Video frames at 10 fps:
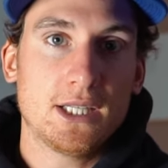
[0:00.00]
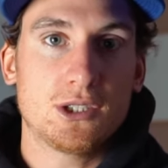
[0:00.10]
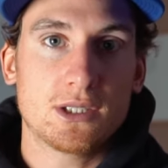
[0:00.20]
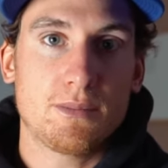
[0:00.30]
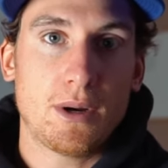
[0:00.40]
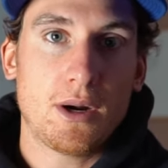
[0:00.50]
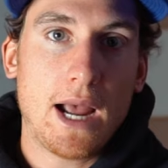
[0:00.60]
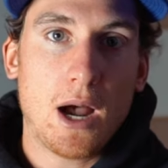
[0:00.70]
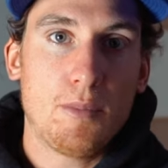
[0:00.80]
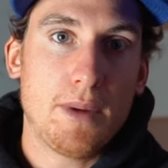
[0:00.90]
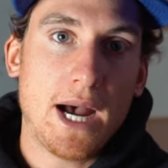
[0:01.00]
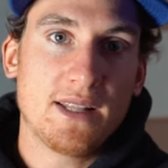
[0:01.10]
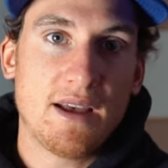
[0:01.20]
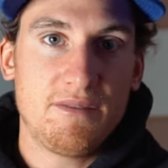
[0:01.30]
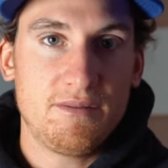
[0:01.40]
it's just about how bad
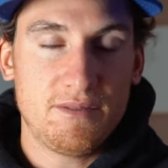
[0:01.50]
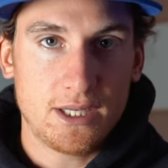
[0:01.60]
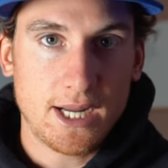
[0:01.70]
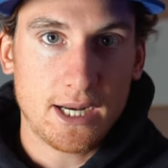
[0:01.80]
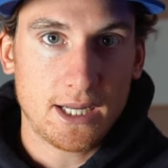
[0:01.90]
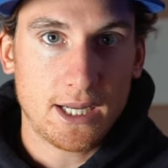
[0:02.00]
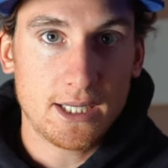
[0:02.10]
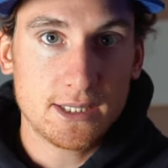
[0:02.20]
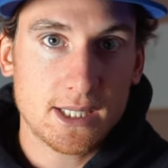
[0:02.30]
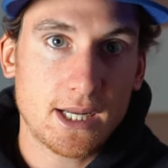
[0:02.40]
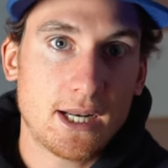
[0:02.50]
that vignetting is,